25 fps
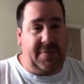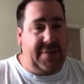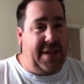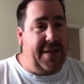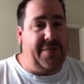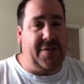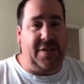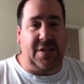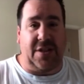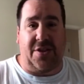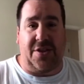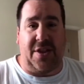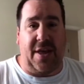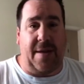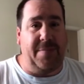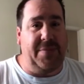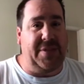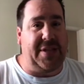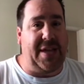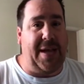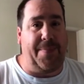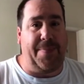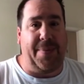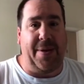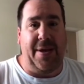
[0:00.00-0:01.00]
give us a
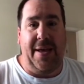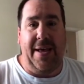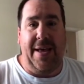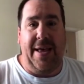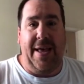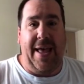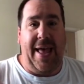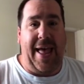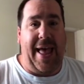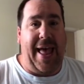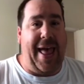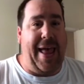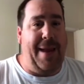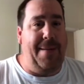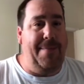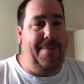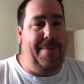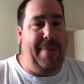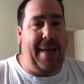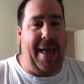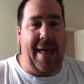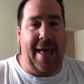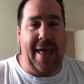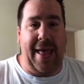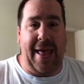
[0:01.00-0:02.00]
thumbs up
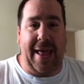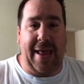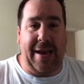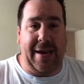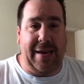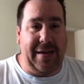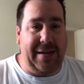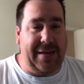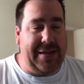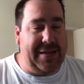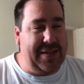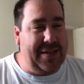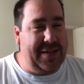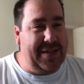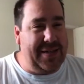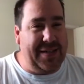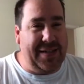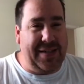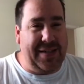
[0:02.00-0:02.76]
and and